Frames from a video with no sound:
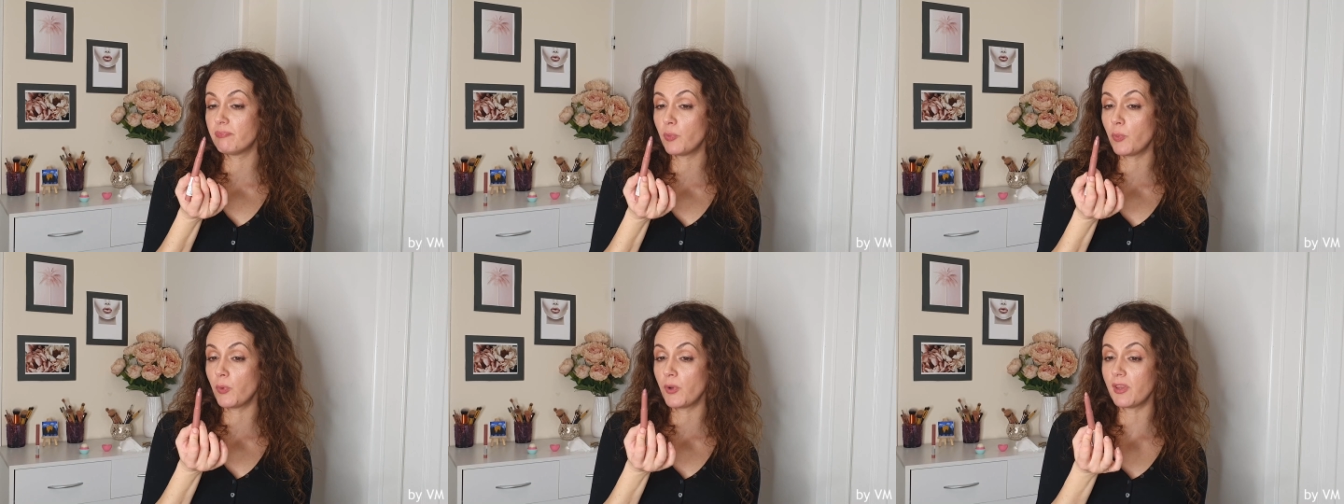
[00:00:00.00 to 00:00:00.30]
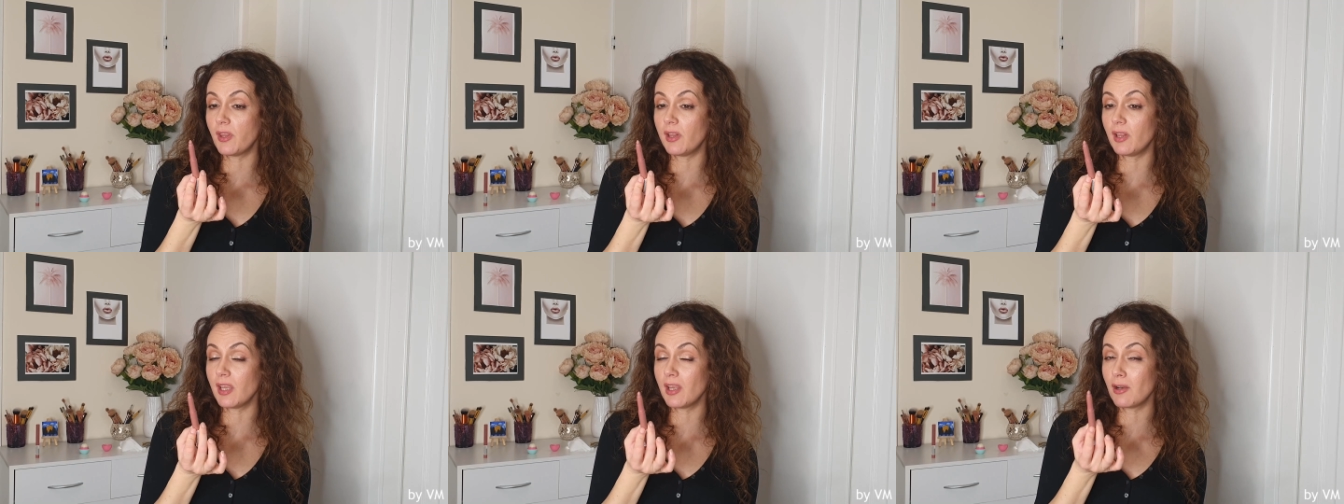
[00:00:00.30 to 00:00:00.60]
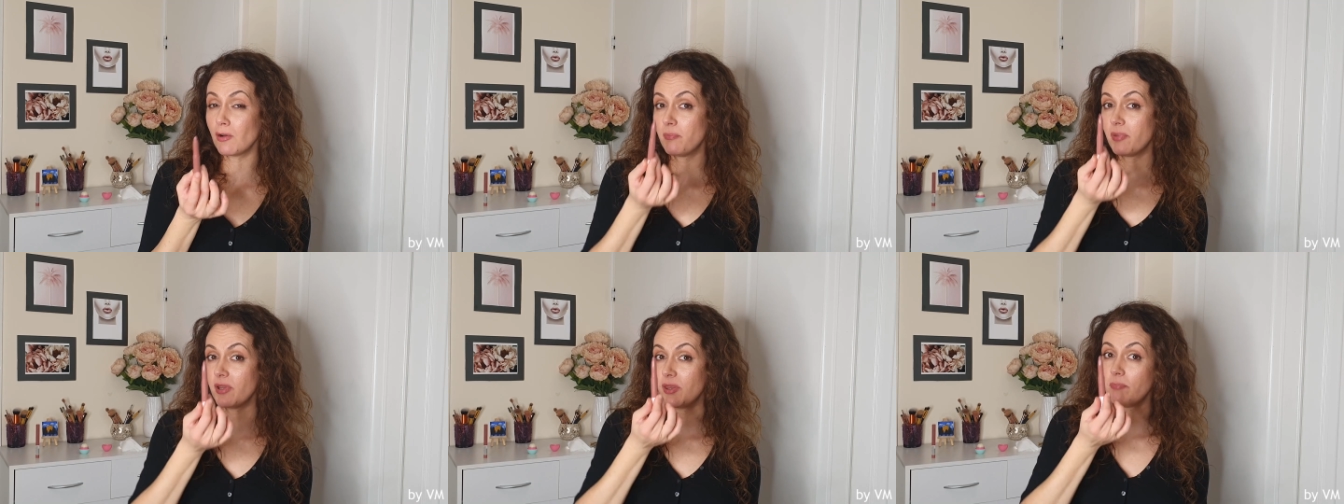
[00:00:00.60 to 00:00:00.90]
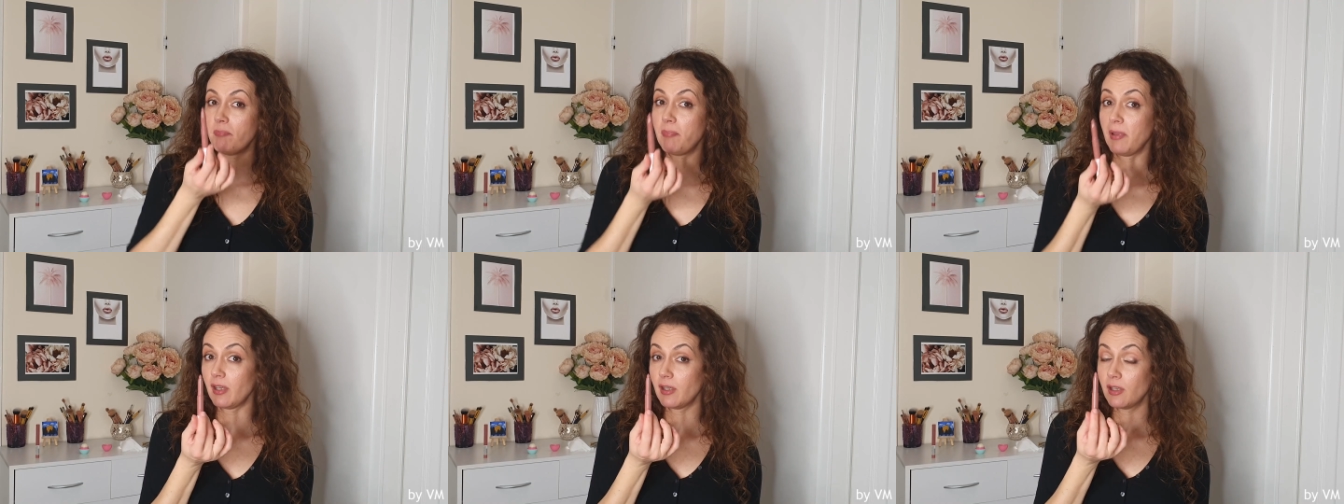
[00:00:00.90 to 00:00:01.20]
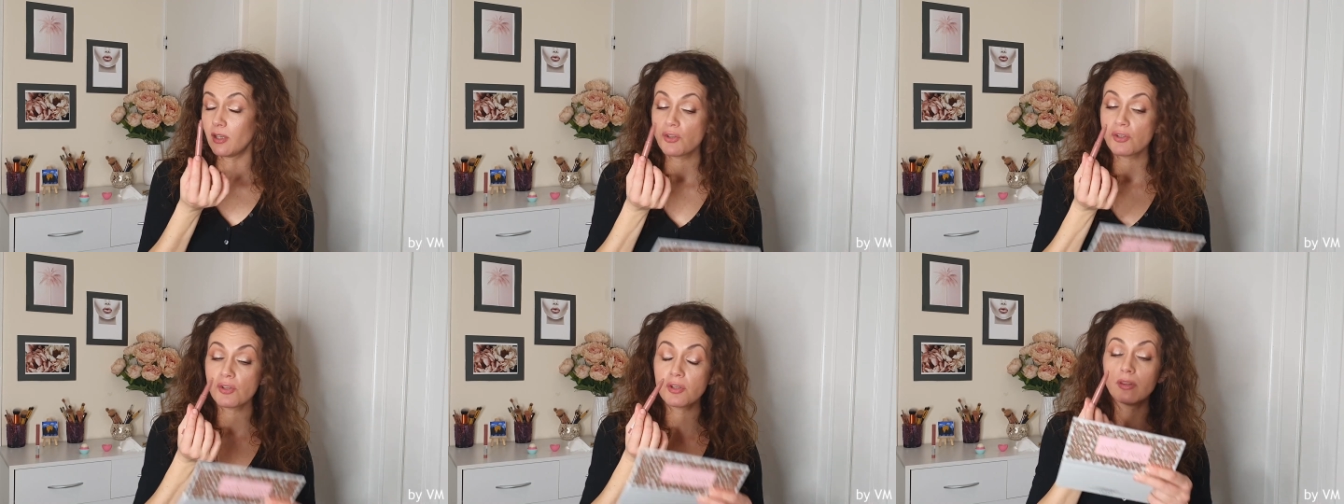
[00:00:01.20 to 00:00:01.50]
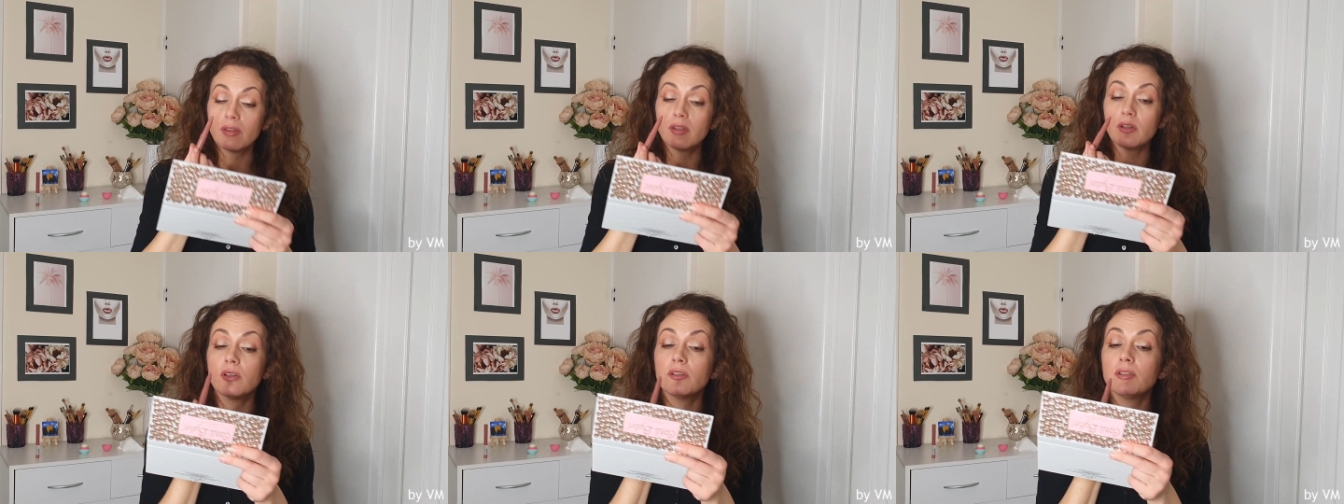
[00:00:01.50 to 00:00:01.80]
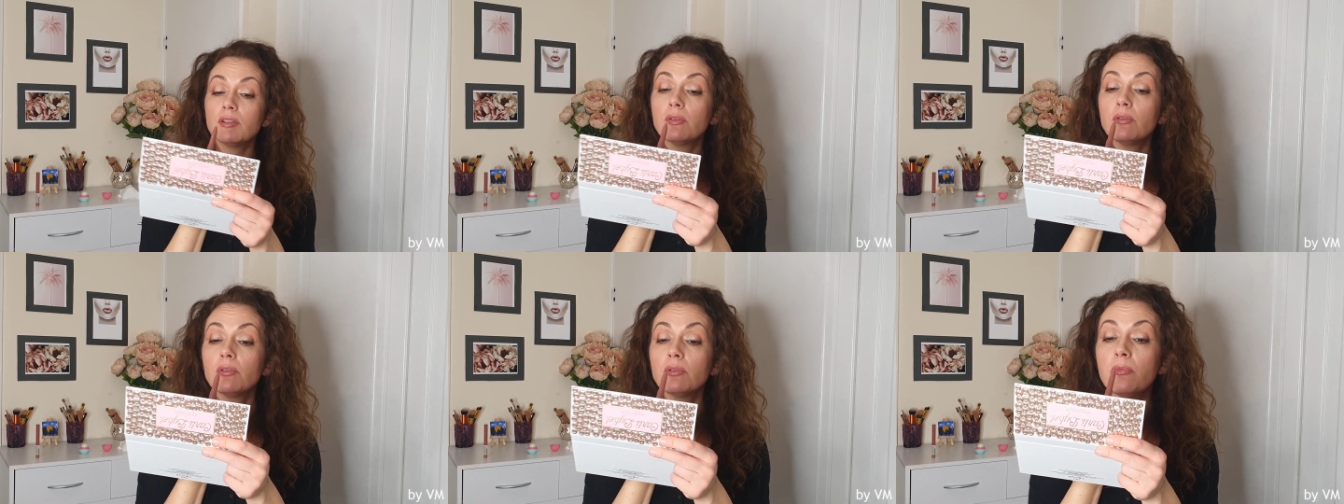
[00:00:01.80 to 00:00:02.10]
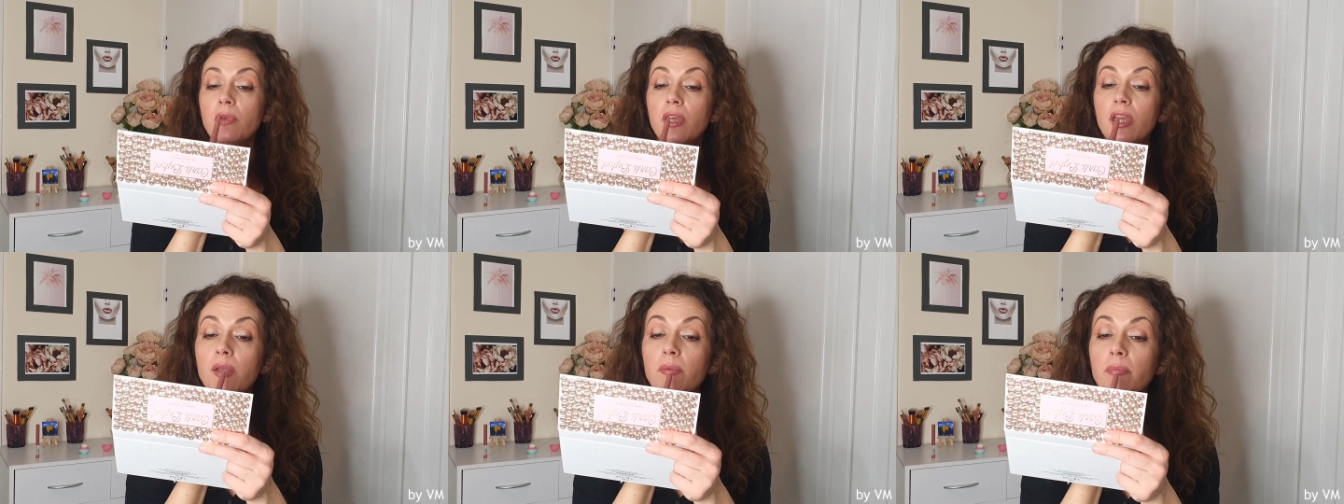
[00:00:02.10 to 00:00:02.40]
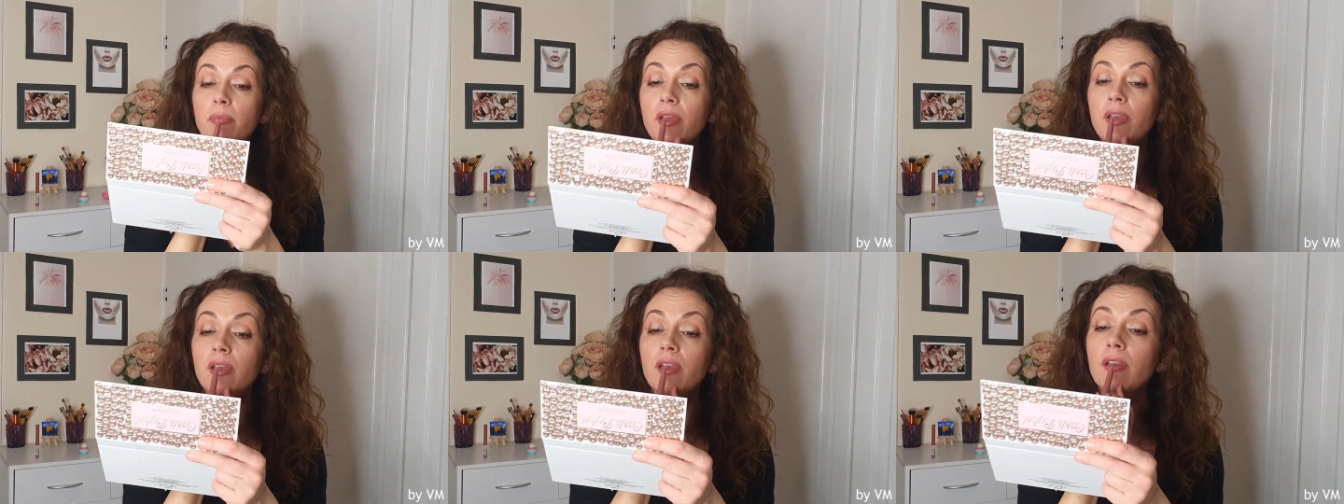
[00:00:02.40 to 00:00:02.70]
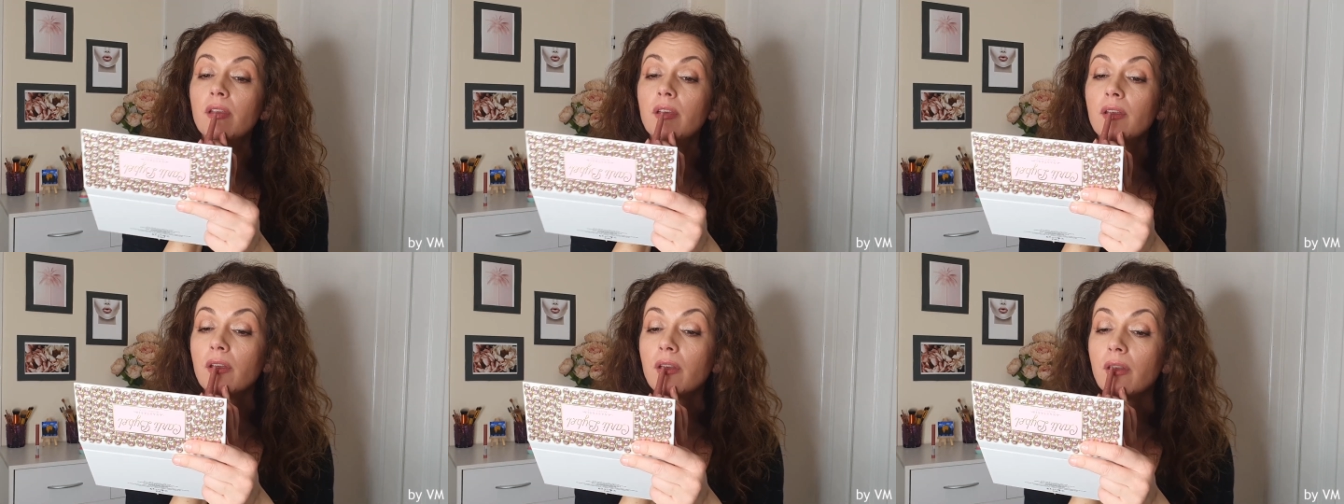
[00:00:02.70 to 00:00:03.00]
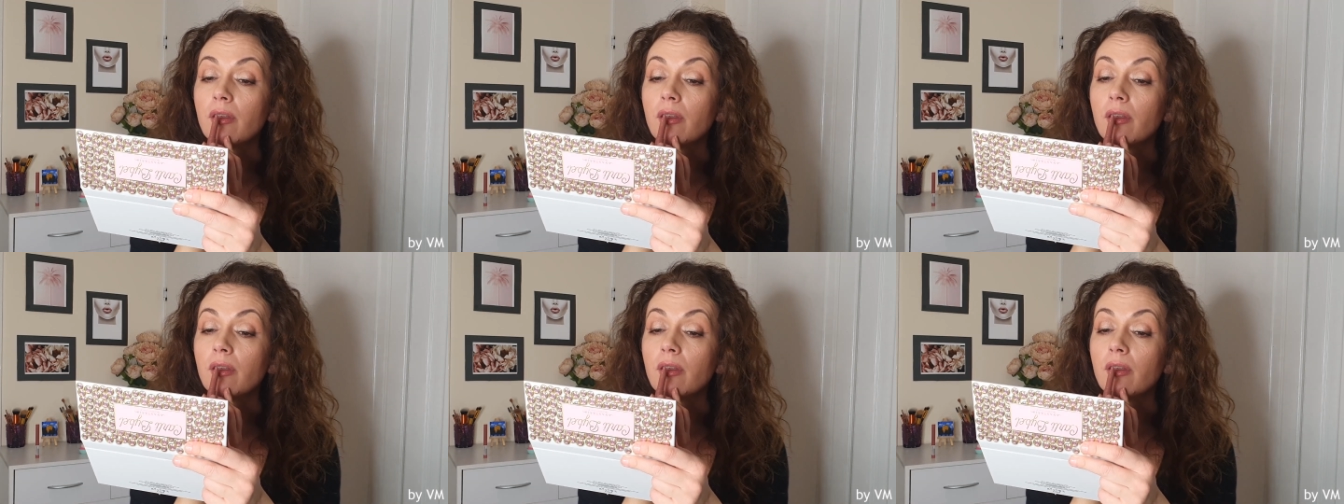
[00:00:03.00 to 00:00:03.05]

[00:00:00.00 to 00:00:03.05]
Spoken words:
with a little bit pinkish undertone maybe.